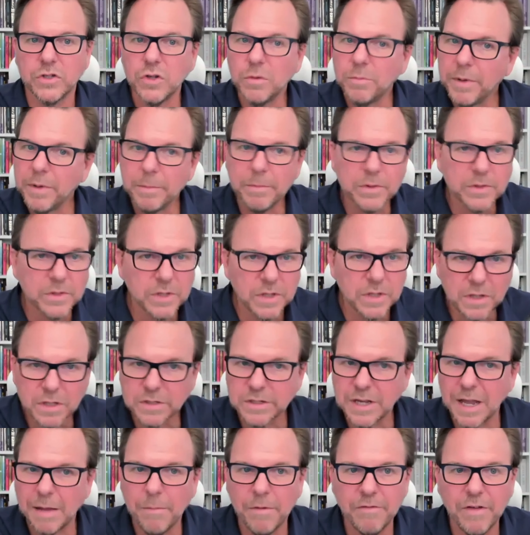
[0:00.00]
Two people see the
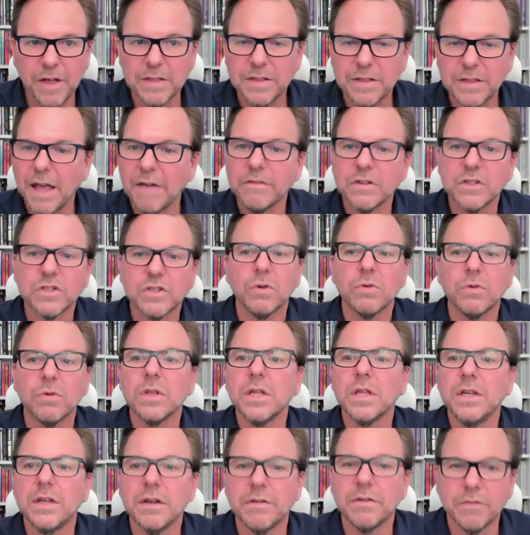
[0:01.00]
same event, they have a
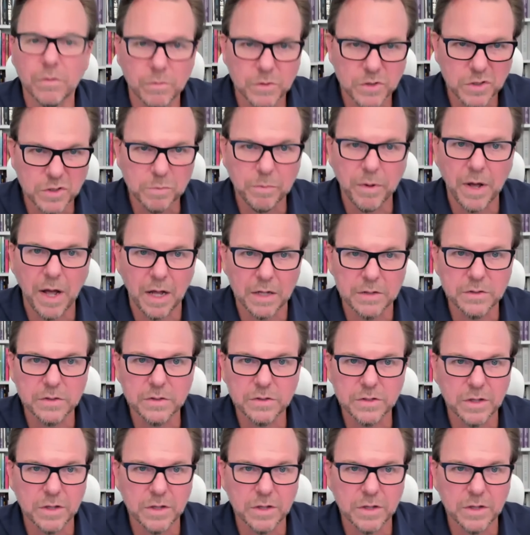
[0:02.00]
totally different response.